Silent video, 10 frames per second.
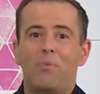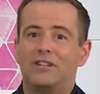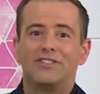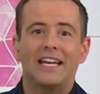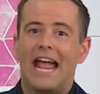hope I
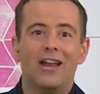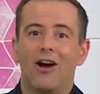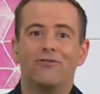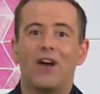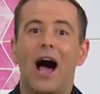said it
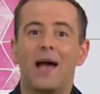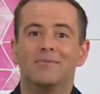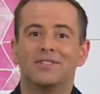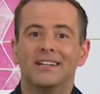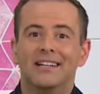enough
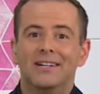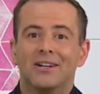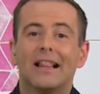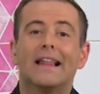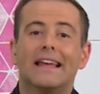times.
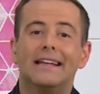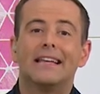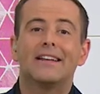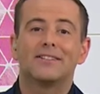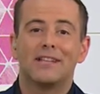Clearly I
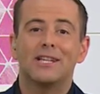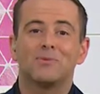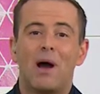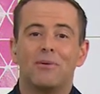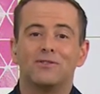did because
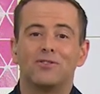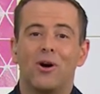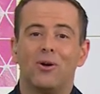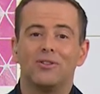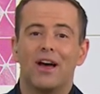that's why we've
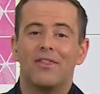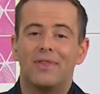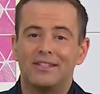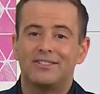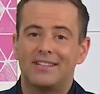sold at
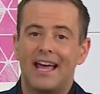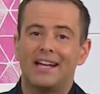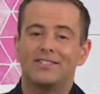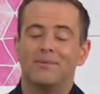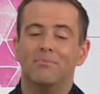this
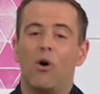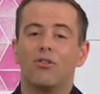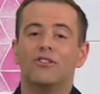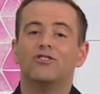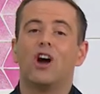stage
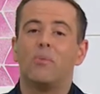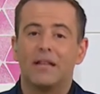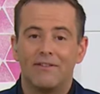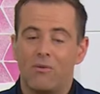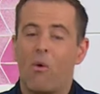more than
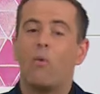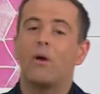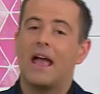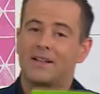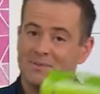double even what
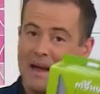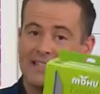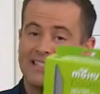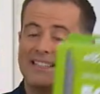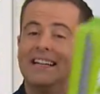we
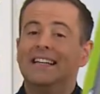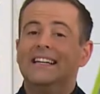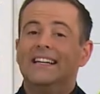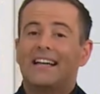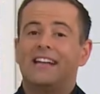expected.
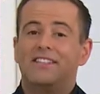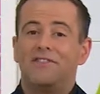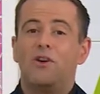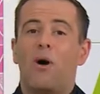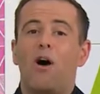Guys,
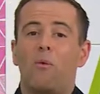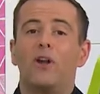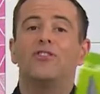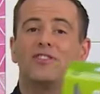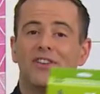if you are
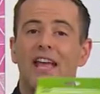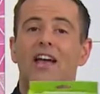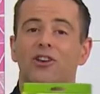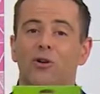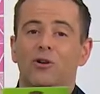wanting to
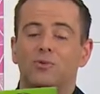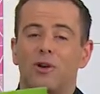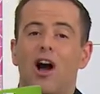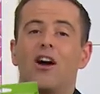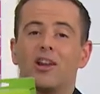get yours,
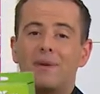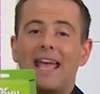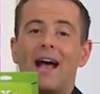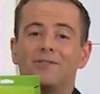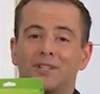we are gonna be
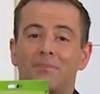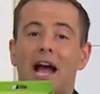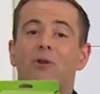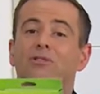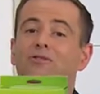counting
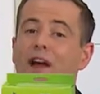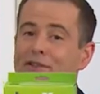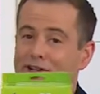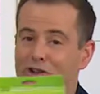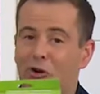backwards
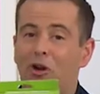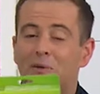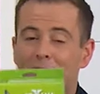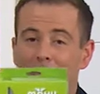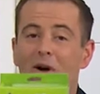very
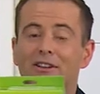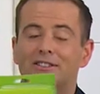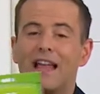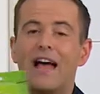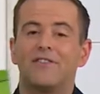shortly with what
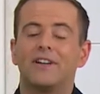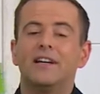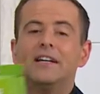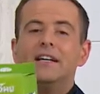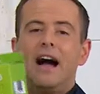is left.
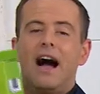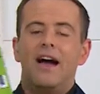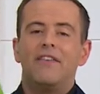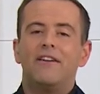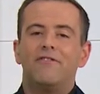
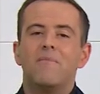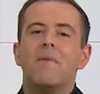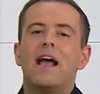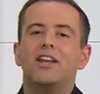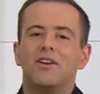I think for
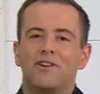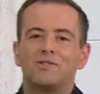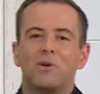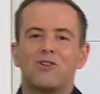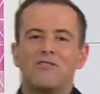many of
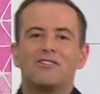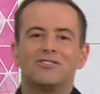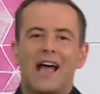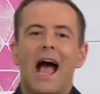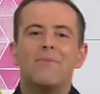us, we're
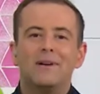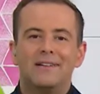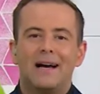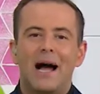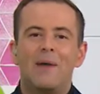creatures of
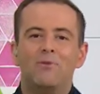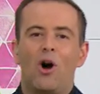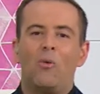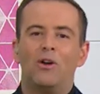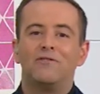habit. I'm
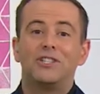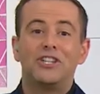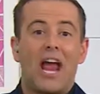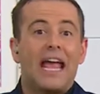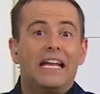not one for
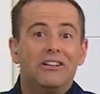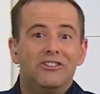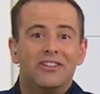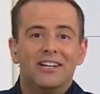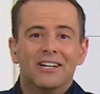
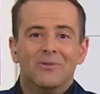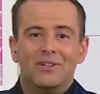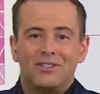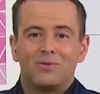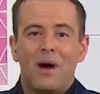change,
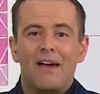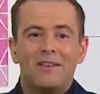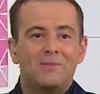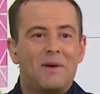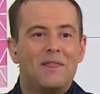which is why
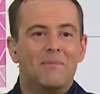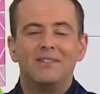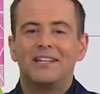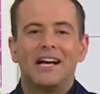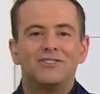this being the
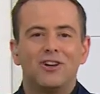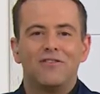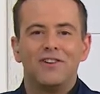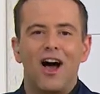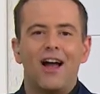Monday night show
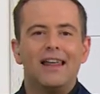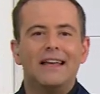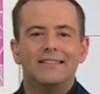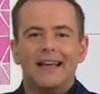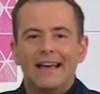
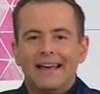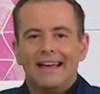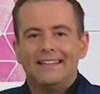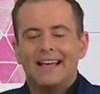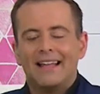finale is,
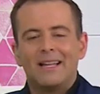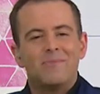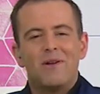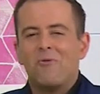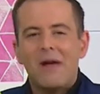is a
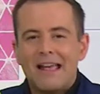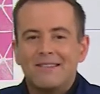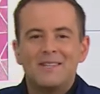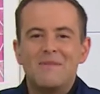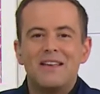little bit
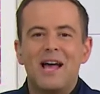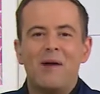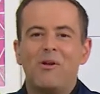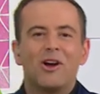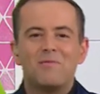weird to me that
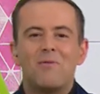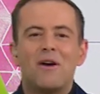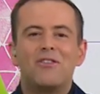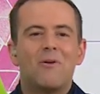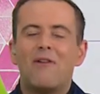I'm not gonna be
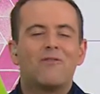with you